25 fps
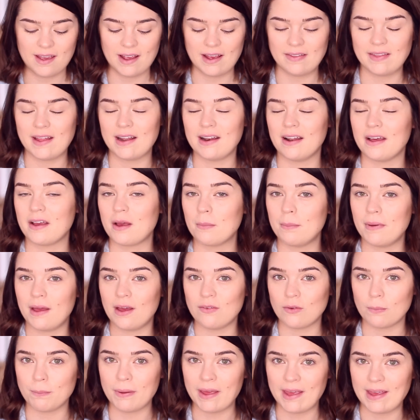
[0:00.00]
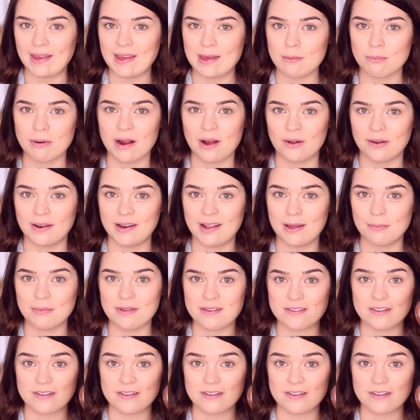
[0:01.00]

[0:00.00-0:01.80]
and then like a bit of a pinky brown lip.